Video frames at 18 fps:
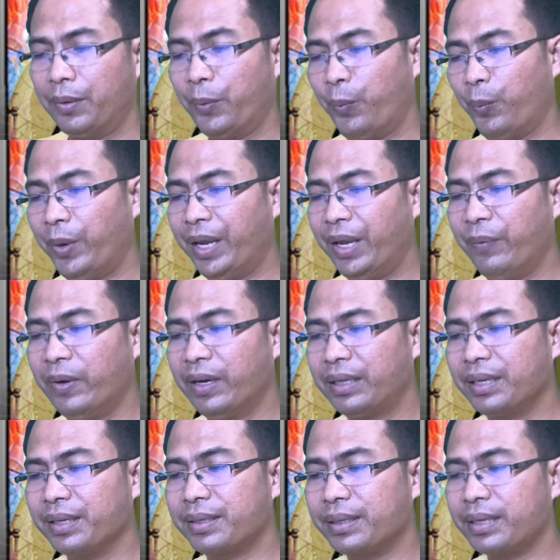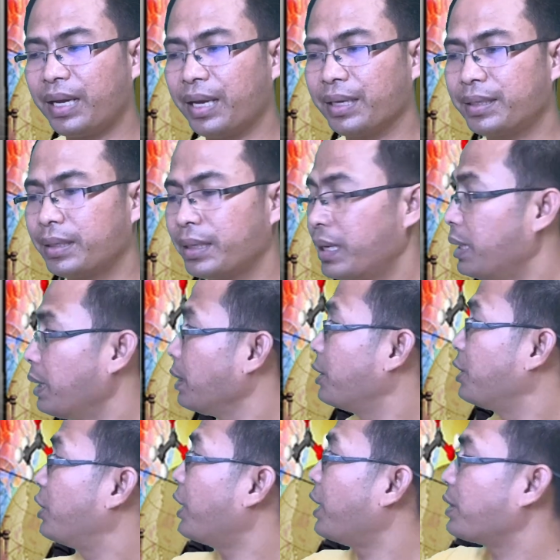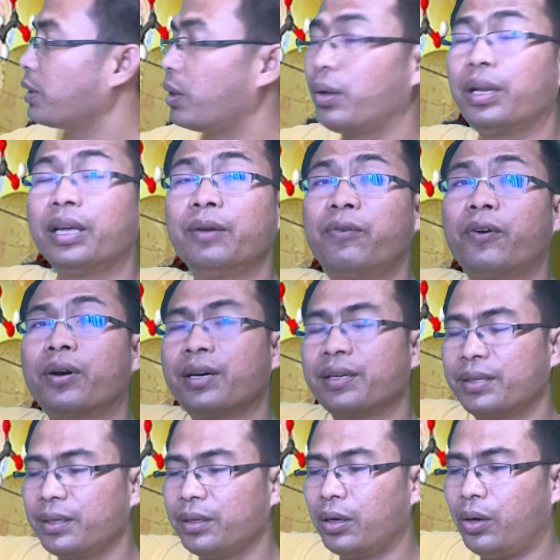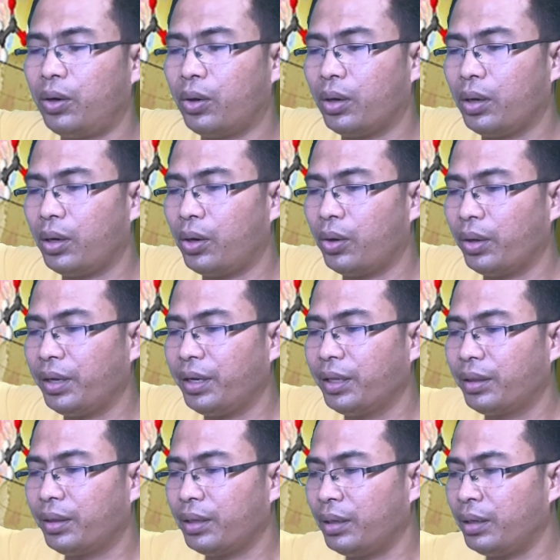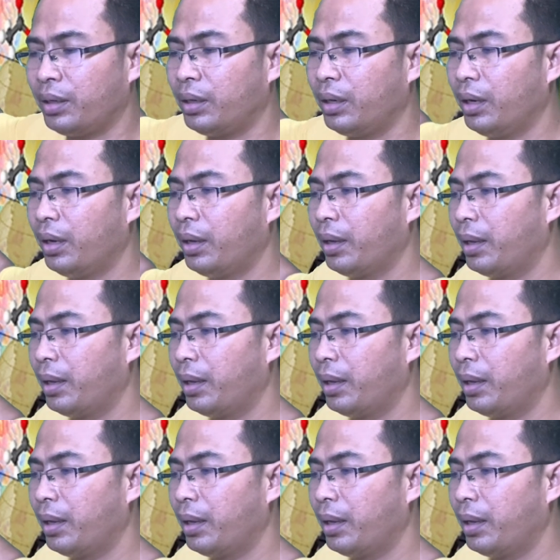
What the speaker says: we will discuss just only focusing on only the